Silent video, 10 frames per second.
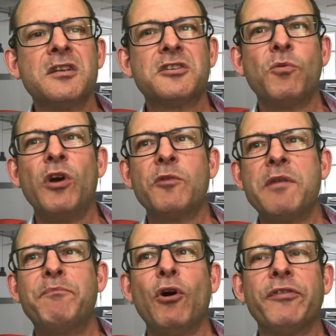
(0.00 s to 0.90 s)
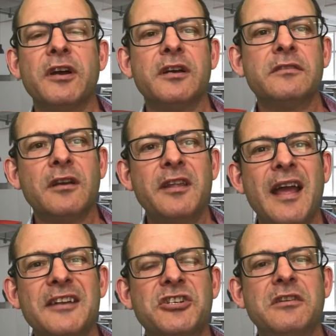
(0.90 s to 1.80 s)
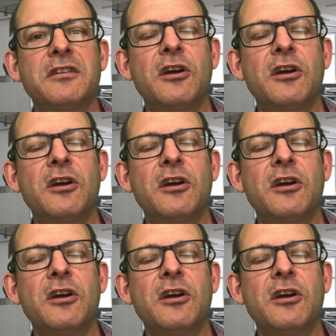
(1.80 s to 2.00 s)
So why do we bother? And the, action,